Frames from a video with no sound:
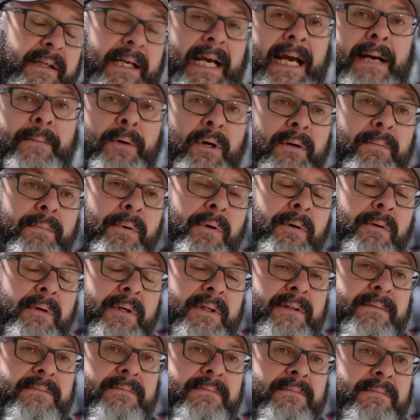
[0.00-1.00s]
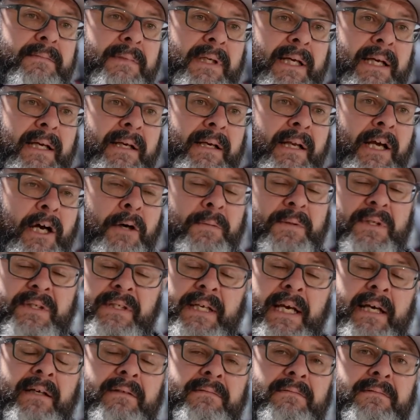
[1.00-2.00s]
came on board and helped us
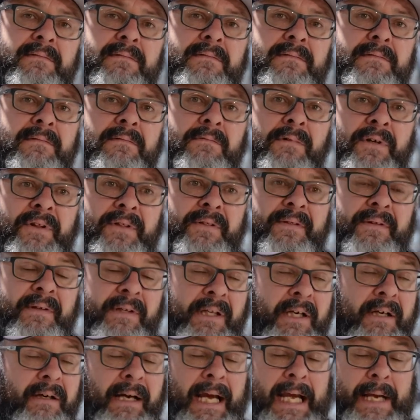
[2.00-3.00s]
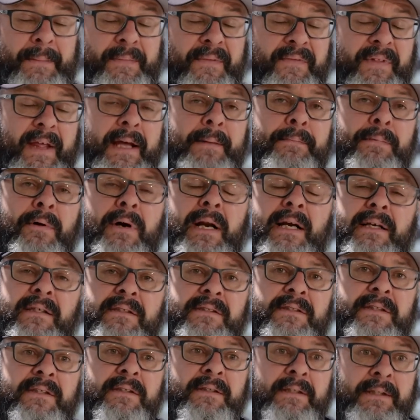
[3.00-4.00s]
out with, a heap of their product
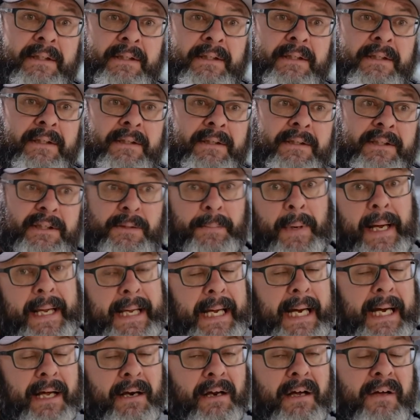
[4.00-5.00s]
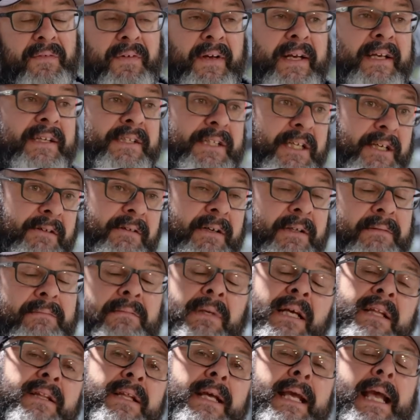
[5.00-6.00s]
to make our life easier
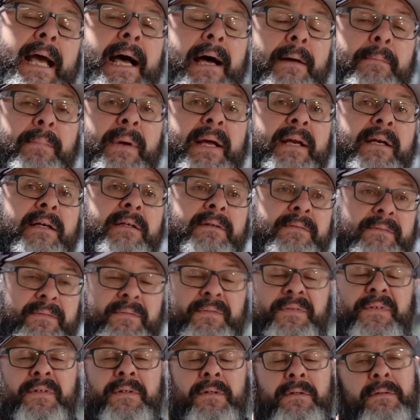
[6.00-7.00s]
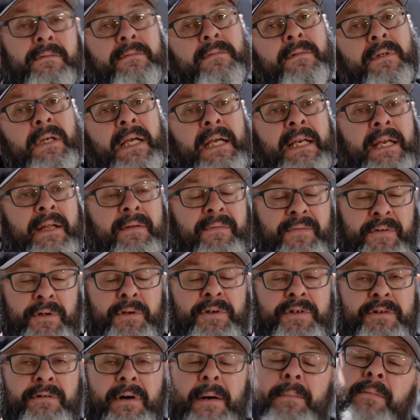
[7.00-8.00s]
and the car better for any
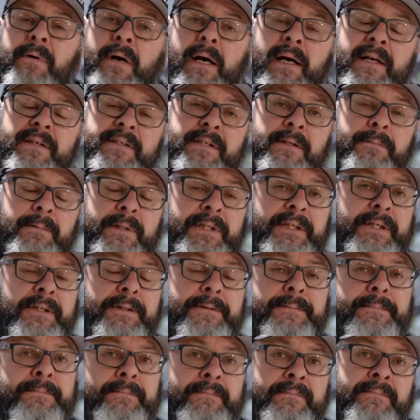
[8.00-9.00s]
future upgrades that we do.